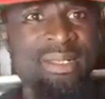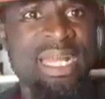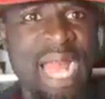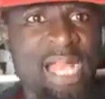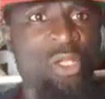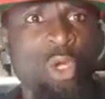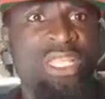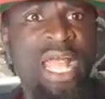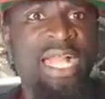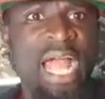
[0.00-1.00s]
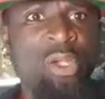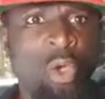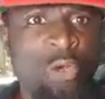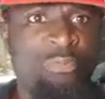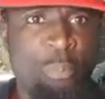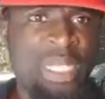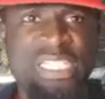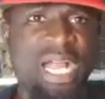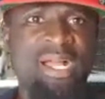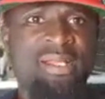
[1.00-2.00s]
Can you take a nude
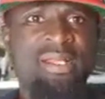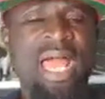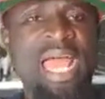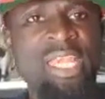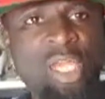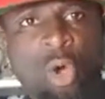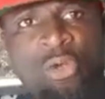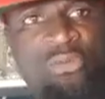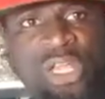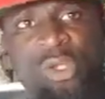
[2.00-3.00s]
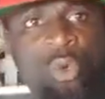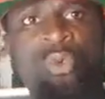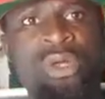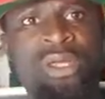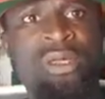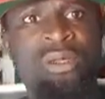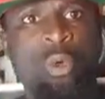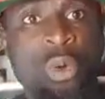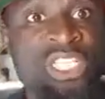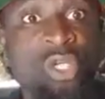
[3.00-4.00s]
picture, a nude video
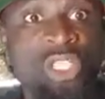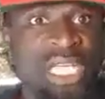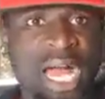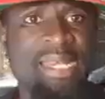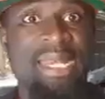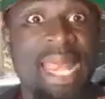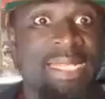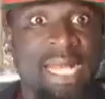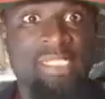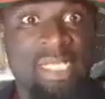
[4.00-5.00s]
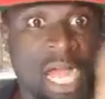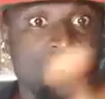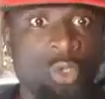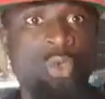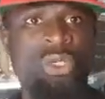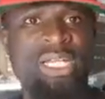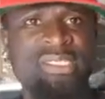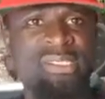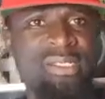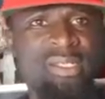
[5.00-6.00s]
with your child like that? Can you do that?
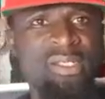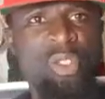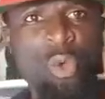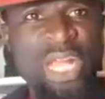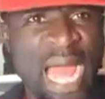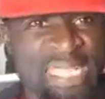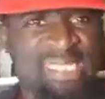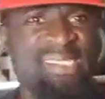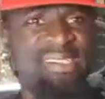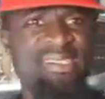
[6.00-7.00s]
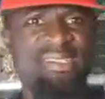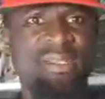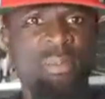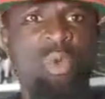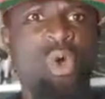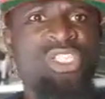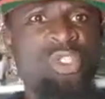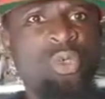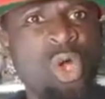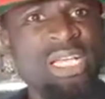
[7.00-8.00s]
You can't, because
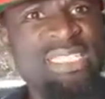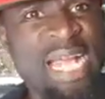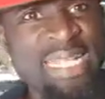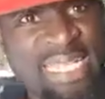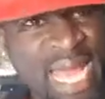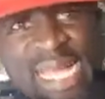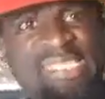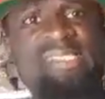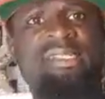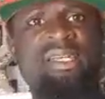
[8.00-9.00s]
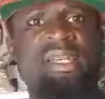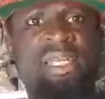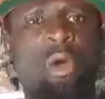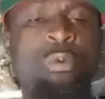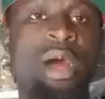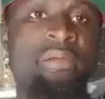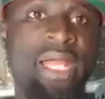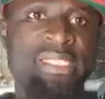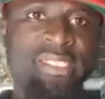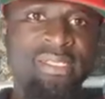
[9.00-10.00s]
you know it's against the human
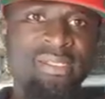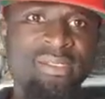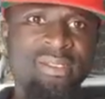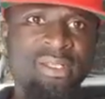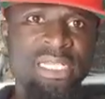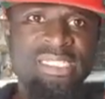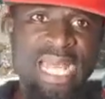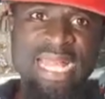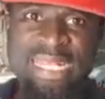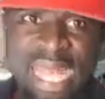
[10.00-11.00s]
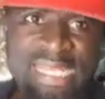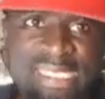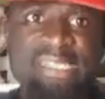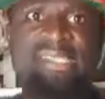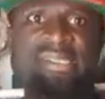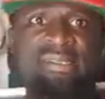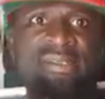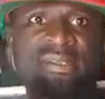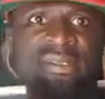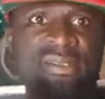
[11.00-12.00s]
right. It's against it.
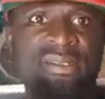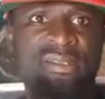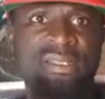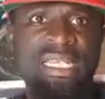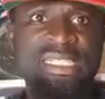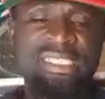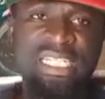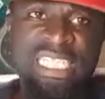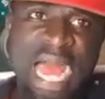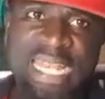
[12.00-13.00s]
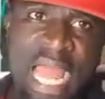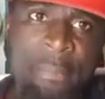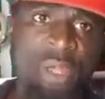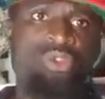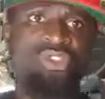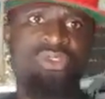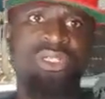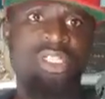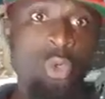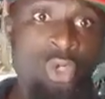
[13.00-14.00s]
This is a child abuse.
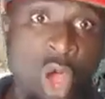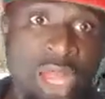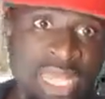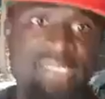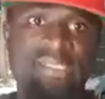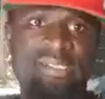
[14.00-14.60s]
You know that.